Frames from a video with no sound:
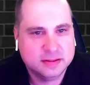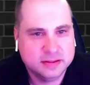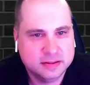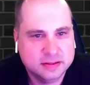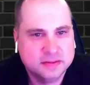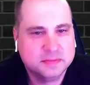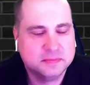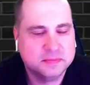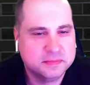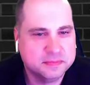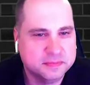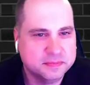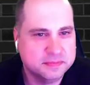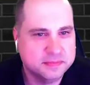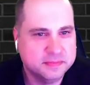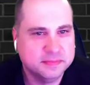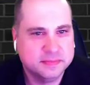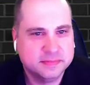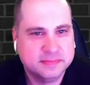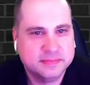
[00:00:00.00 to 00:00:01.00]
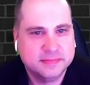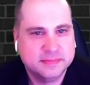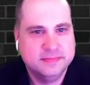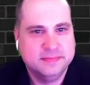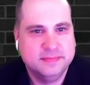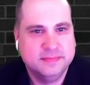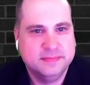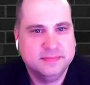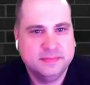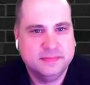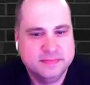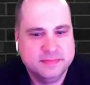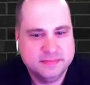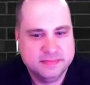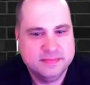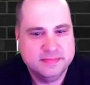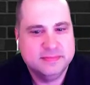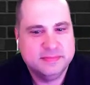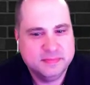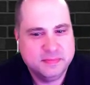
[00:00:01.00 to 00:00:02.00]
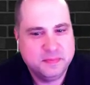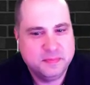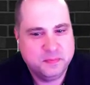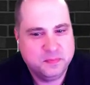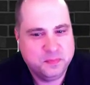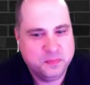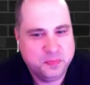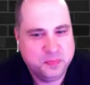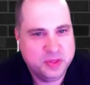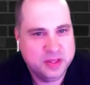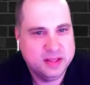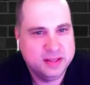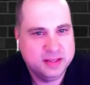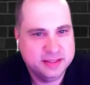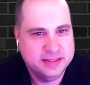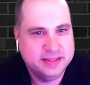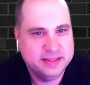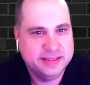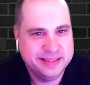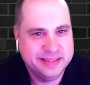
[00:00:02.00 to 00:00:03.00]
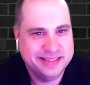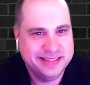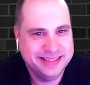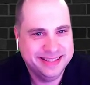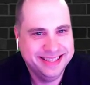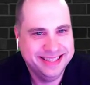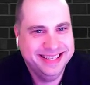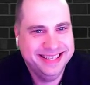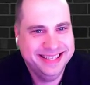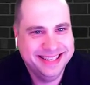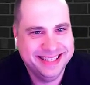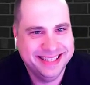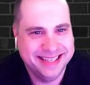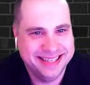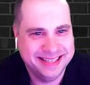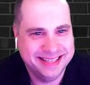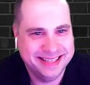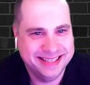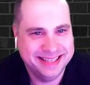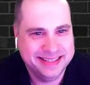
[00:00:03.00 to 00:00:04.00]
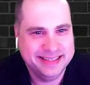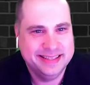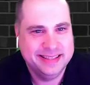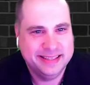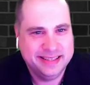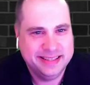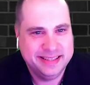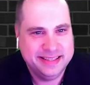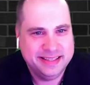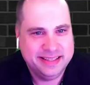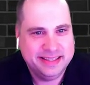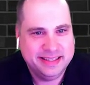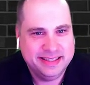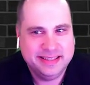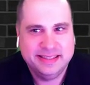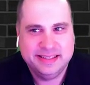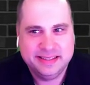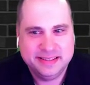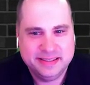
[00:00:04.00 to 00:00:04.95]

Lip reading: (not speaking)